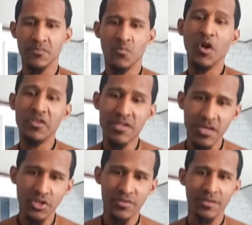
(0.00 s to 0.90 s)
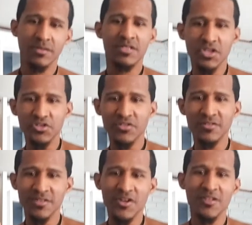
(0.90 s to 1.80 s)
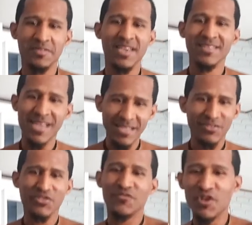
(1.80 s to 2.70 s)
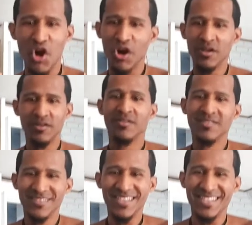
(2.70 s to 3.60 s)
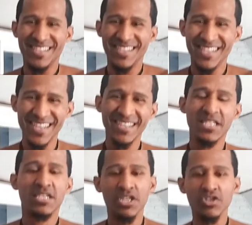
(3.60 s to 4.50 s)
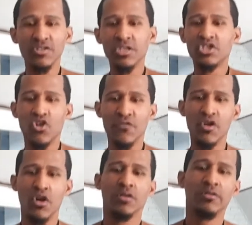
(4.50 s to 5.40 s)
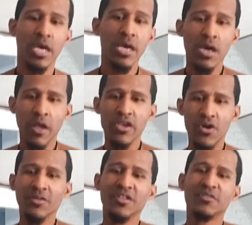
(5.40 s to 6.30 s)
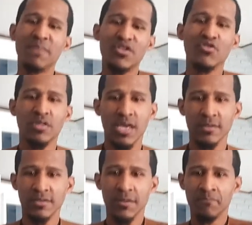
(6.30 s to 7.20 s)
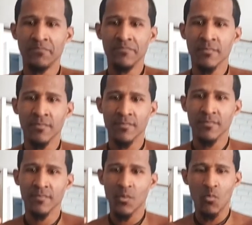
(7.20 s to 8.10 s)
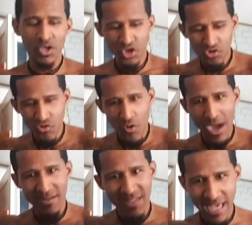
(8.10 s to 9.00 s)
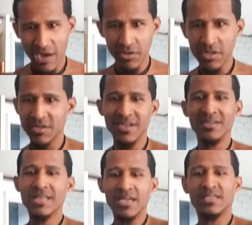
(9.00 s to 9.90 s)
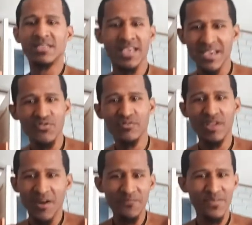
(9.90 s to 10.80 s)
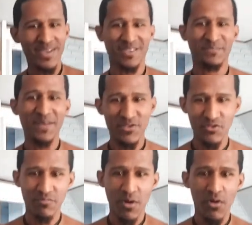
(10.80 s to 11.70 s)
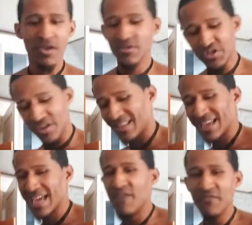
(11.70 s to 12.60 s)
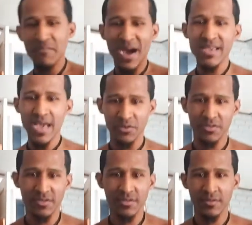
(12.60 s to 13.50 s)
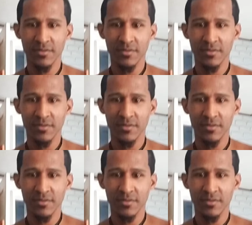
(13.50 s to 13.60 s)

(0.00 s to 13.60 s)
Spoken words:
Well, the children, you know what I'm saying? They deserve it all. The children deserve it all. They are the only special things. Once you grow out of childhood, that's it. You done being special, bro. You're just like everybody else.